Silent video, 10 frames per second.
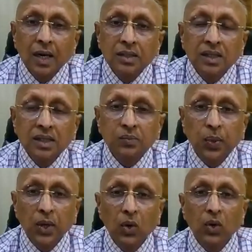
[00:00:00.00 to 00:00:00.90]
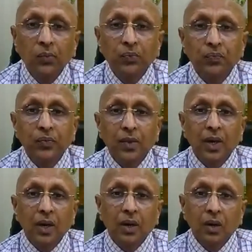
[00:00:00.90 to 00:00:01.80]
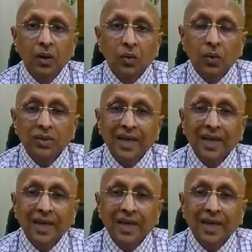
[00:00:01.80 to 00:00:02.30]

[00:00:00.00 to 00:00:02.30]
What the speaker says: This fellow was